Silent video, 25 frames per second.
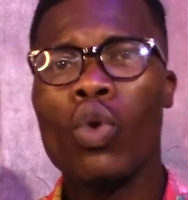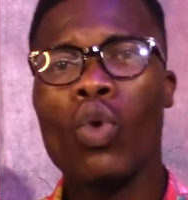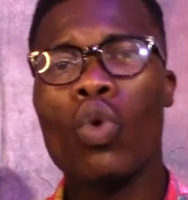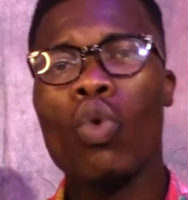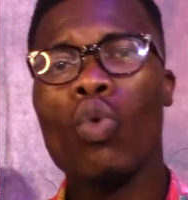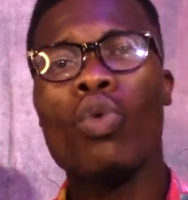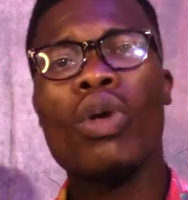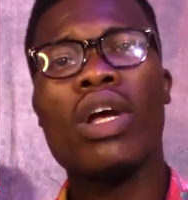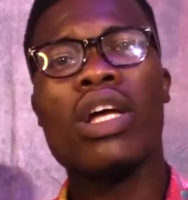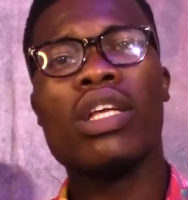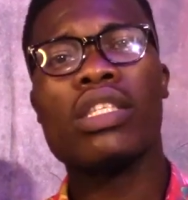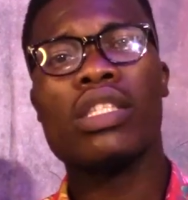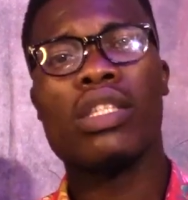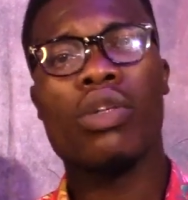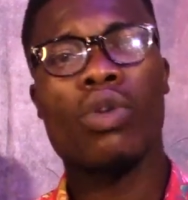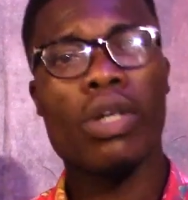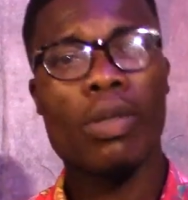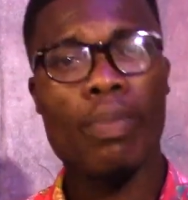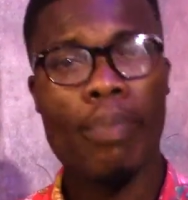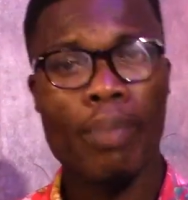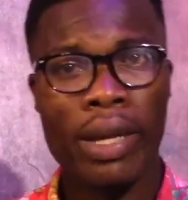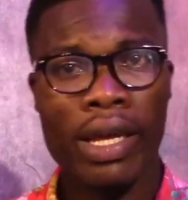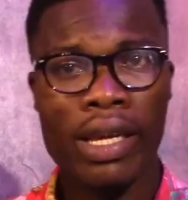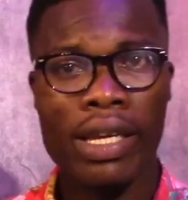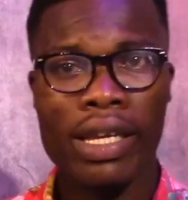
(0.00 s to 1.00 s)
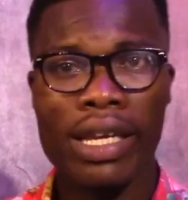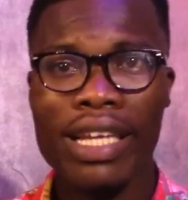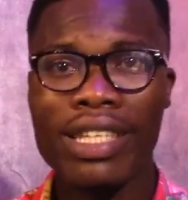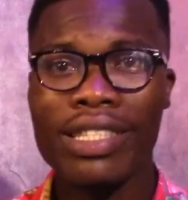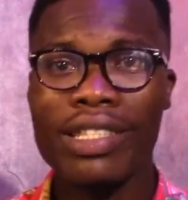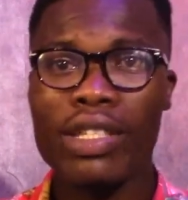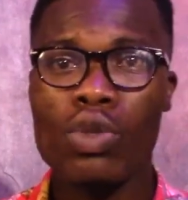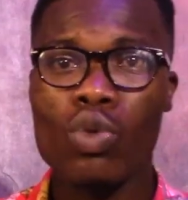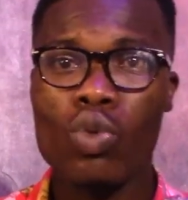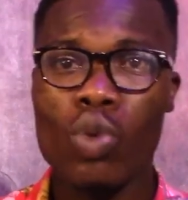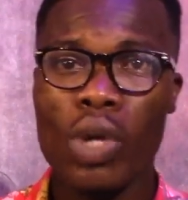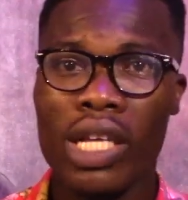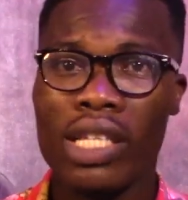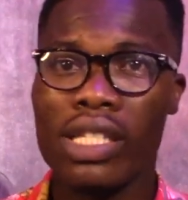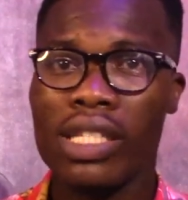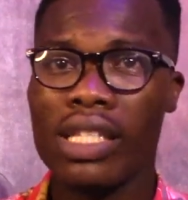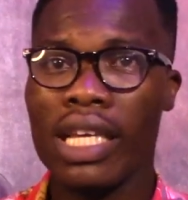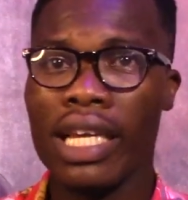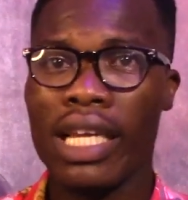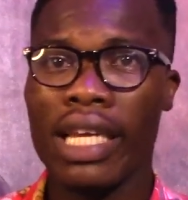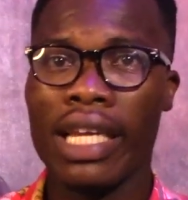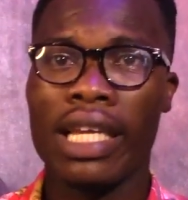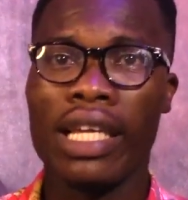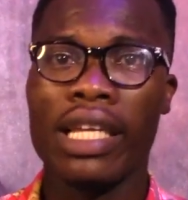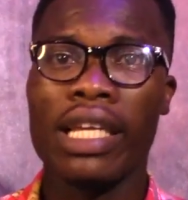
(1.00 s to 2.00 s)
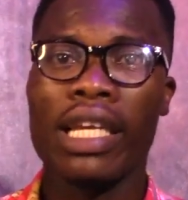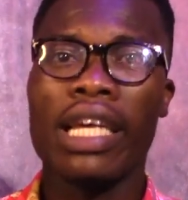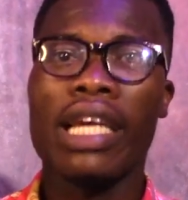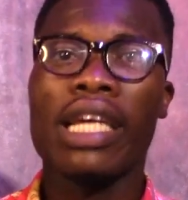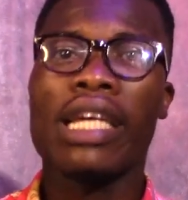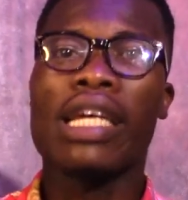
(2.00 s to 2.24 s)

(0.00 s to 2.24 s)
We answer the pen as is for signing.